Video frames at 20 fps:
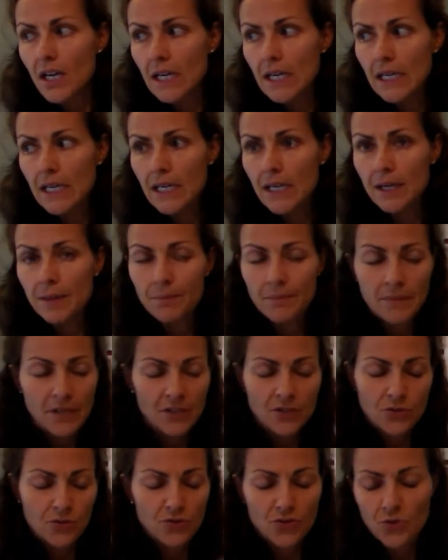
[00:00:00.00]

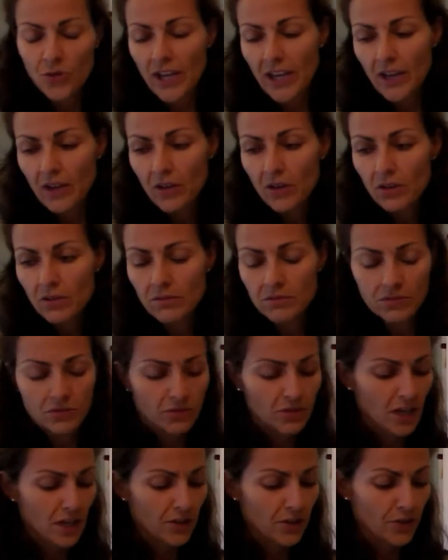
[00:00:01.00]
I told you kale,
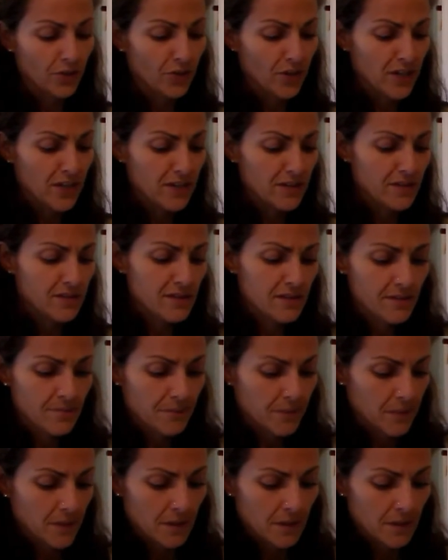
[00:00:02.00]
collard greens.